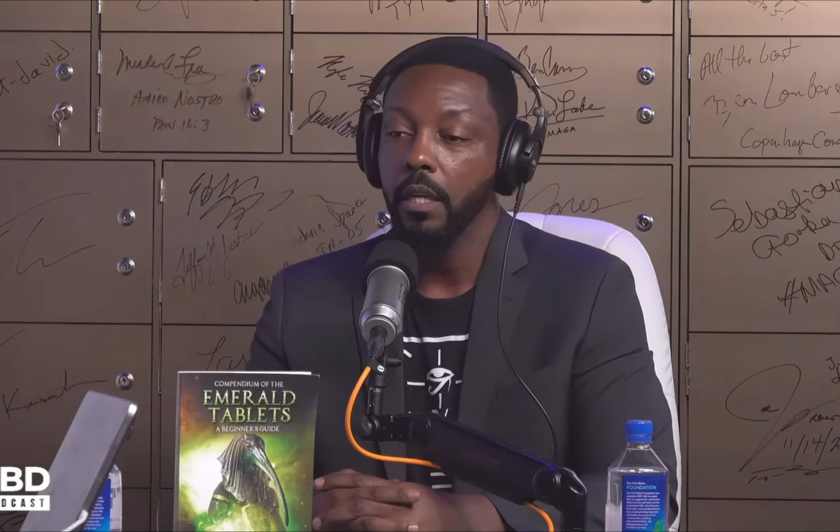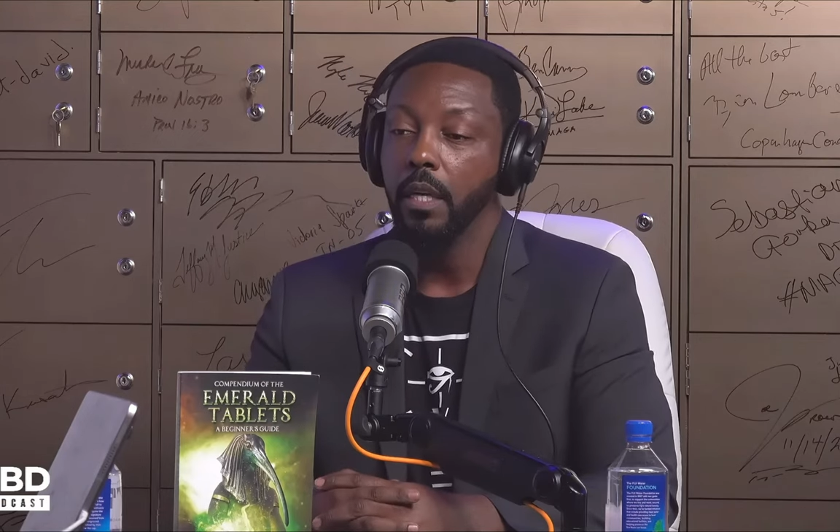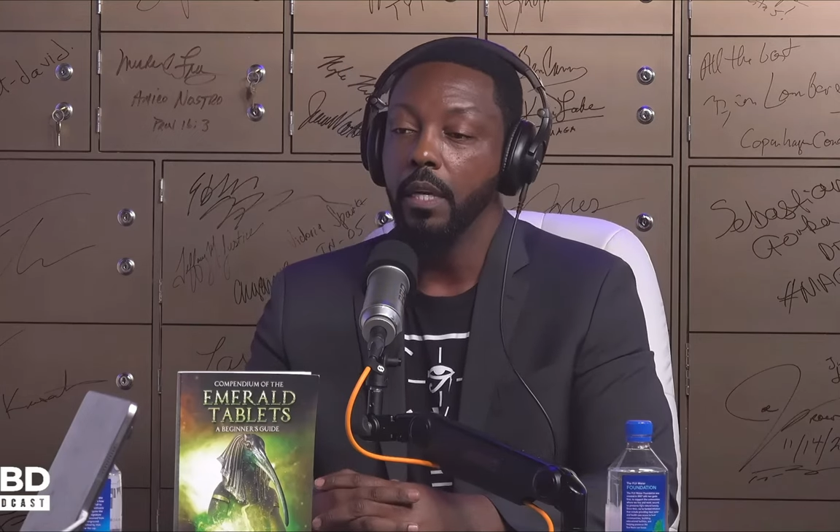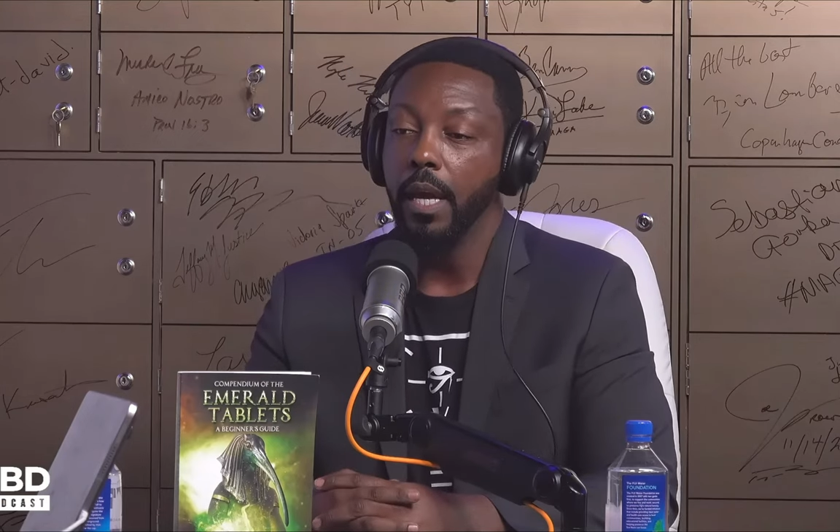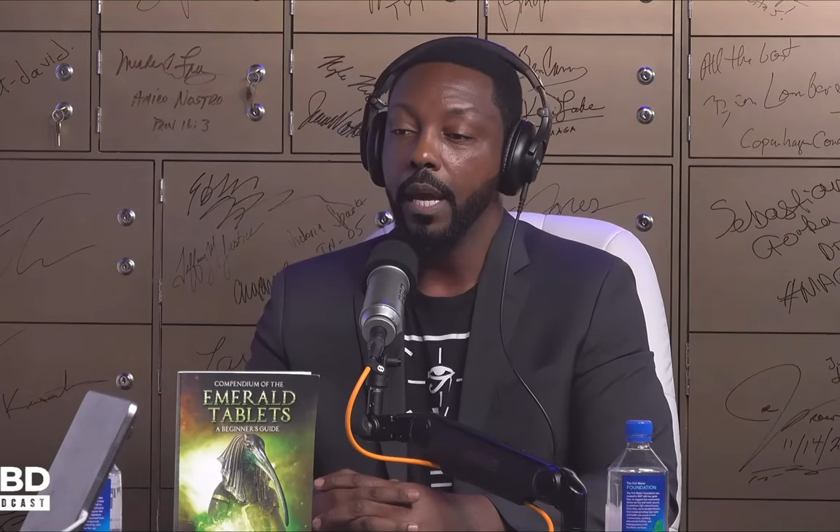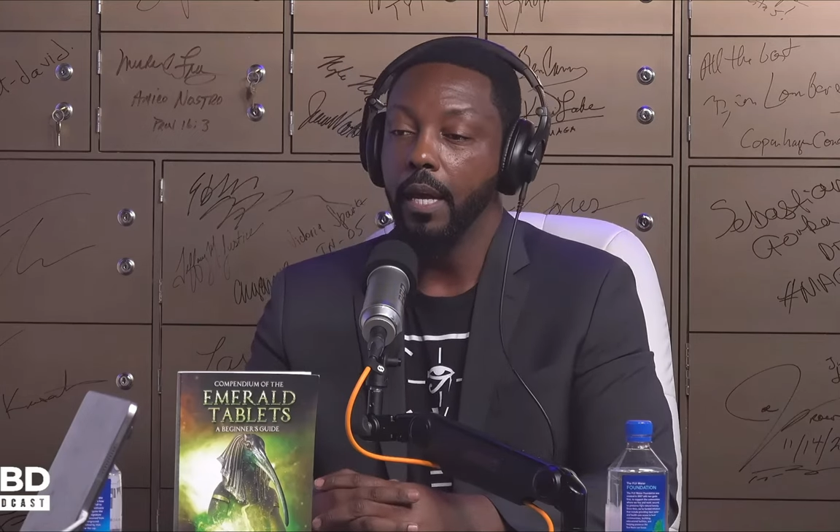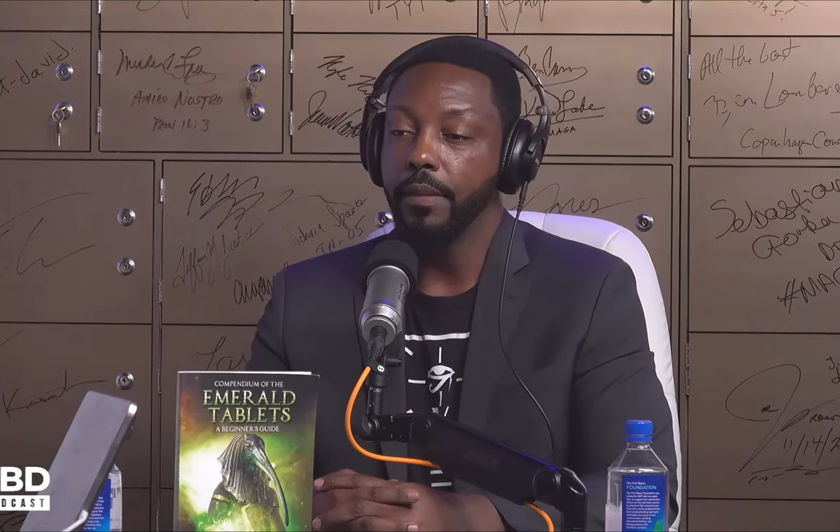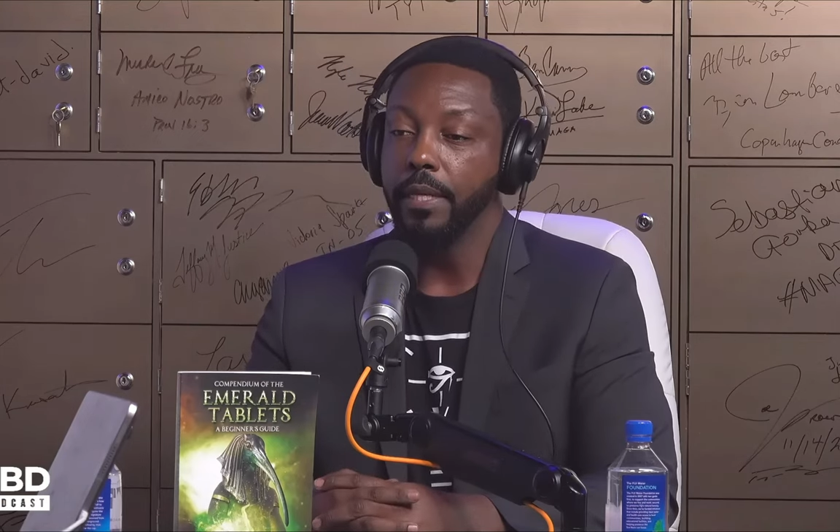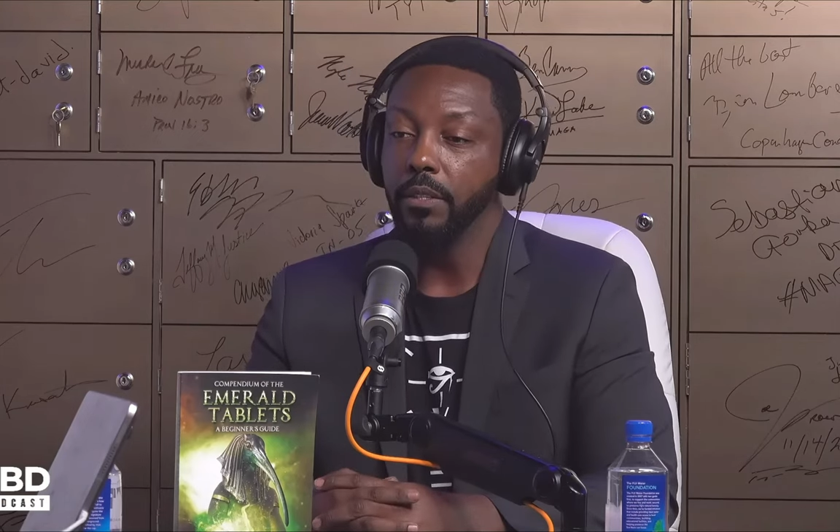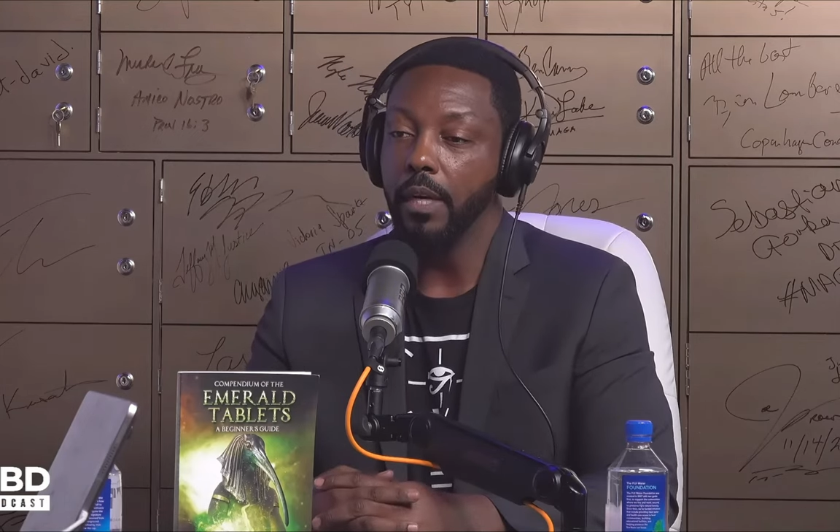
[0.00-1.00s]
And
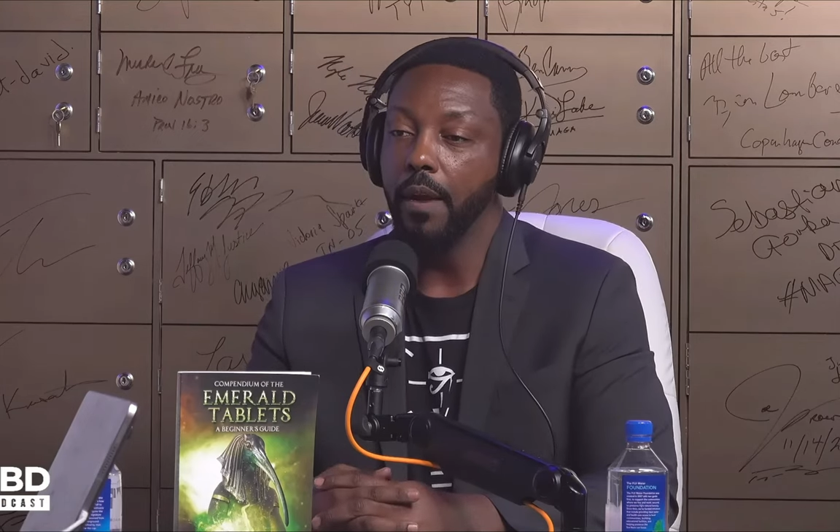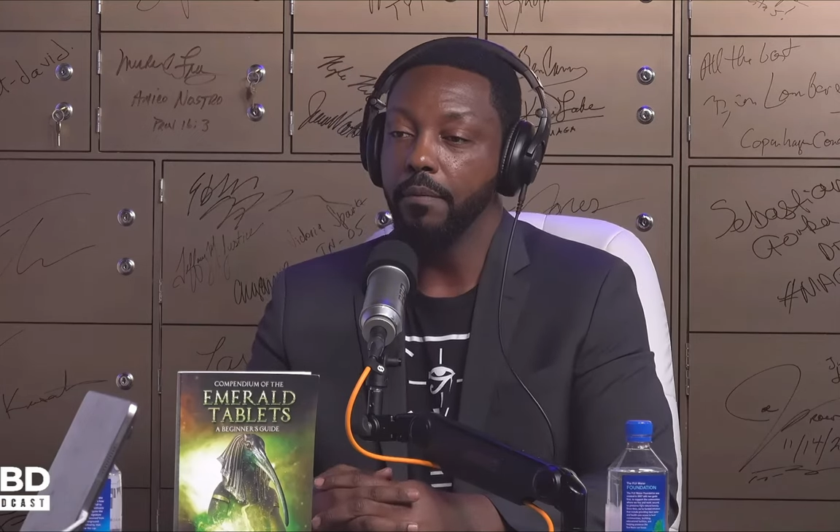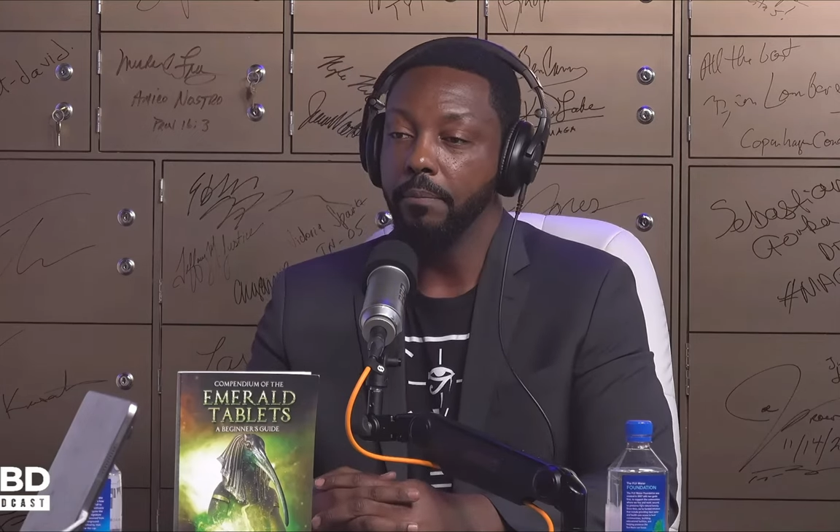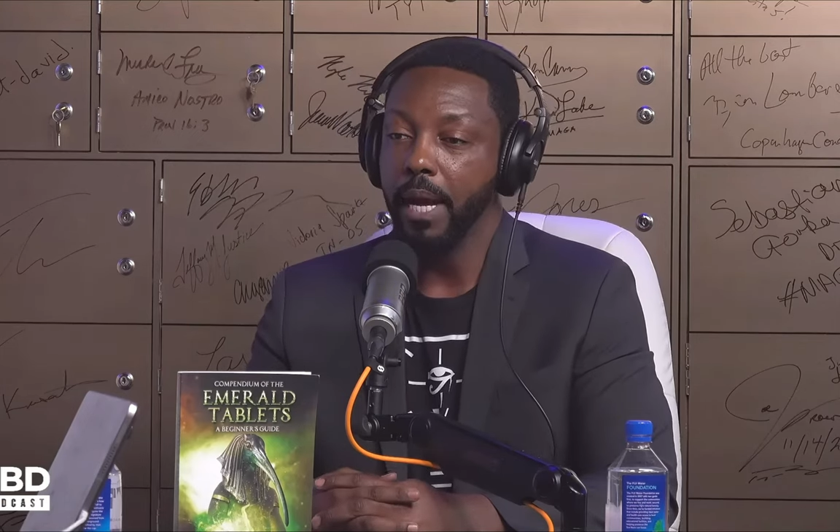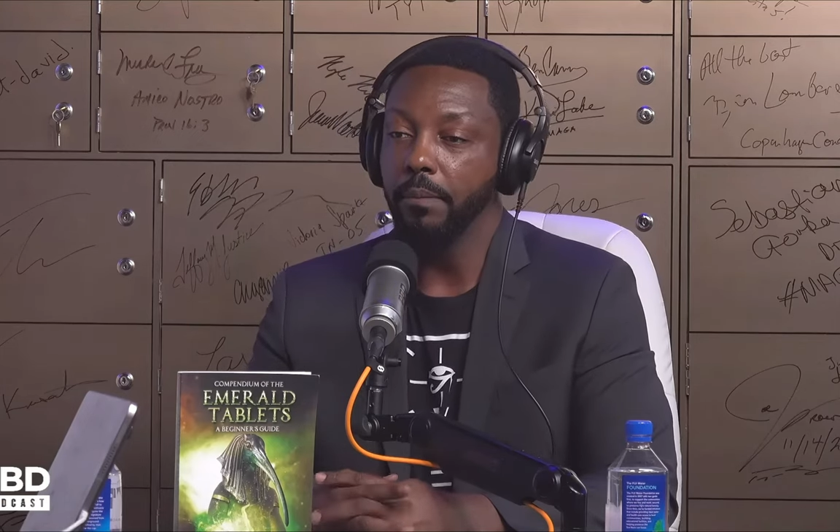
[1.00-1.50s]
they started having a battle